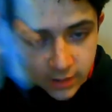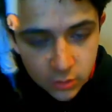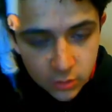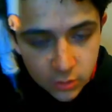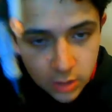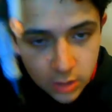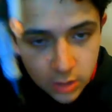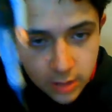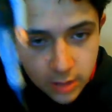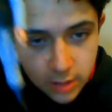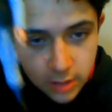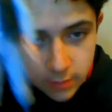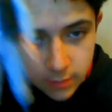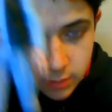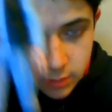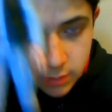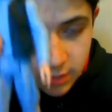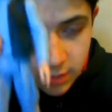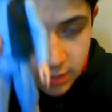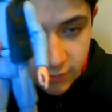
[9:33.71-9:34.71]
a lot
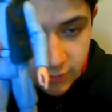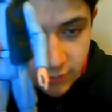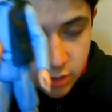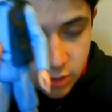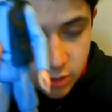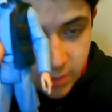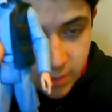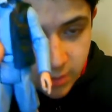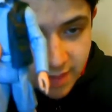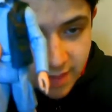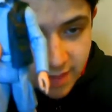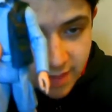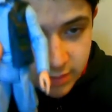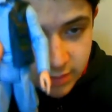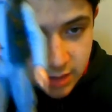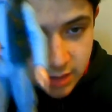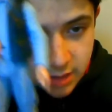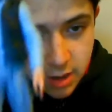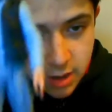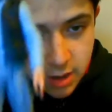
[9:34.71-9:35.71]
if, you know, we haven't
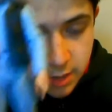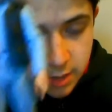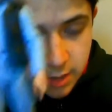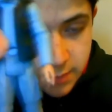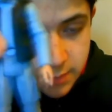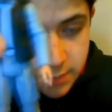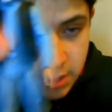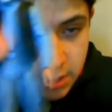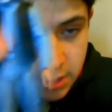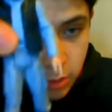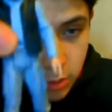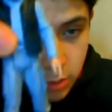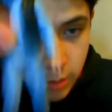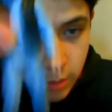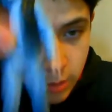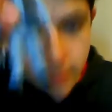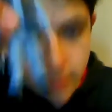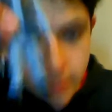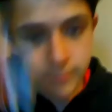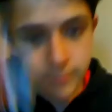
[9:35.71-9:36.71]
gotten an update on a lot.
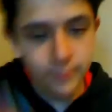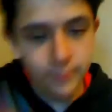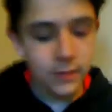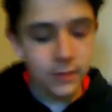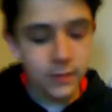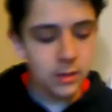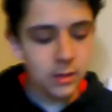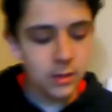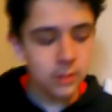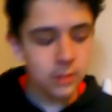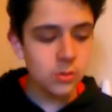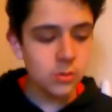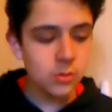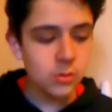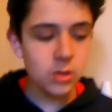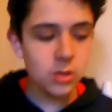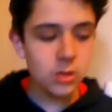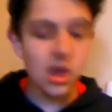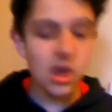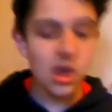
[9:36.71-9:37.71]
There's a
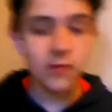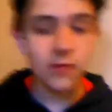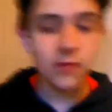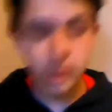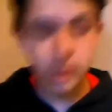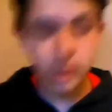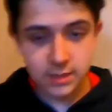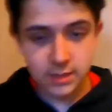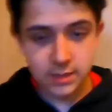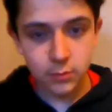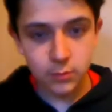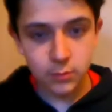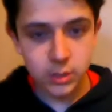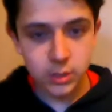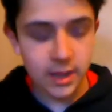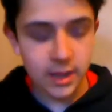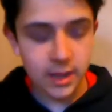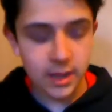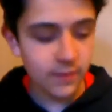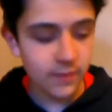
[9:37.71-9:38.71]
lot of good examples of that in
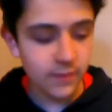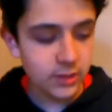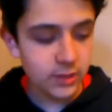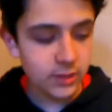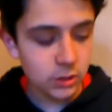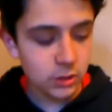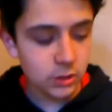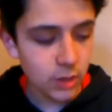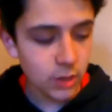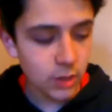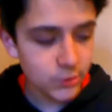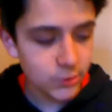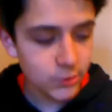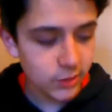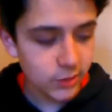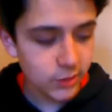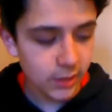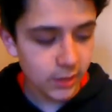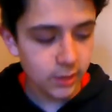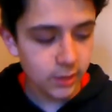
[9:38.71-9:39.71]
the vintage collection,
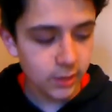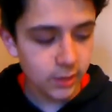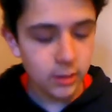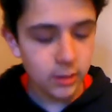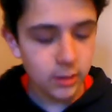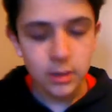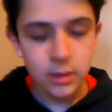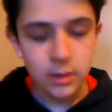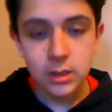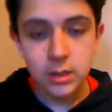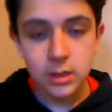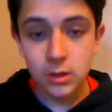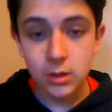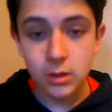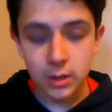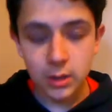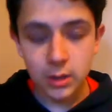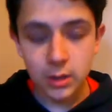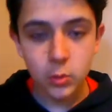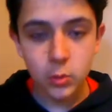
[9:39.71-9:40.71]
like, you know, like
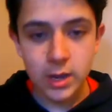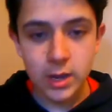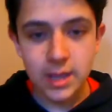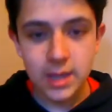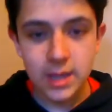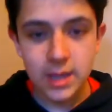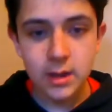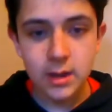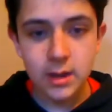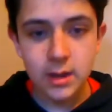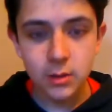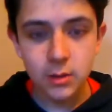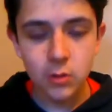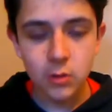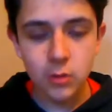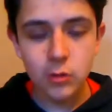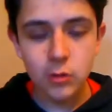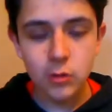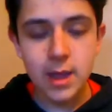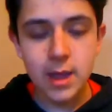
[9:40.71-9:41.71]
Wicked,
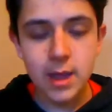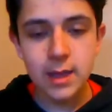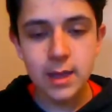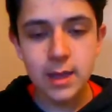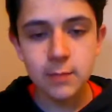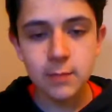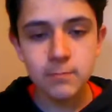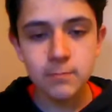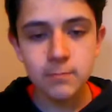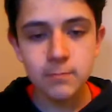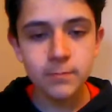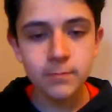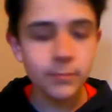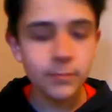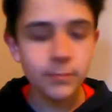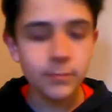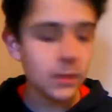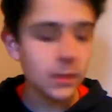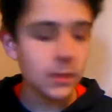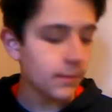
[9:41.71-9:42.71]
Logray,
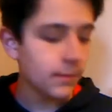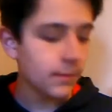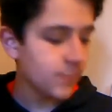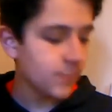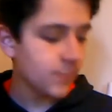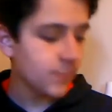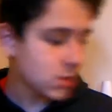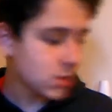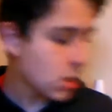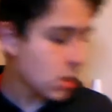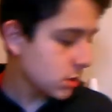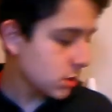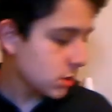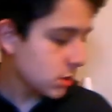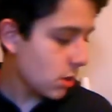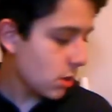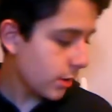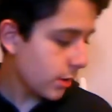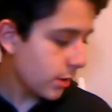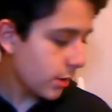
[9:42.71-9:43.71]
the
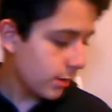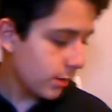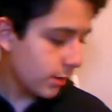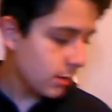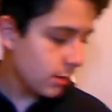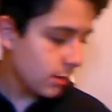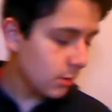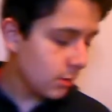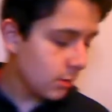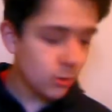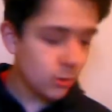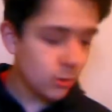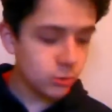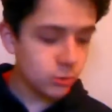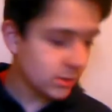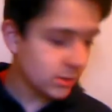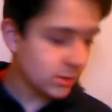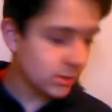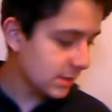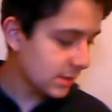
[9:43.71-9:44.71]
Tauntaun, all sorts
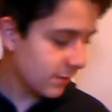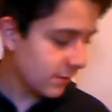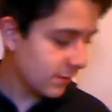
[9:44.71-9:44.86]
of stuff.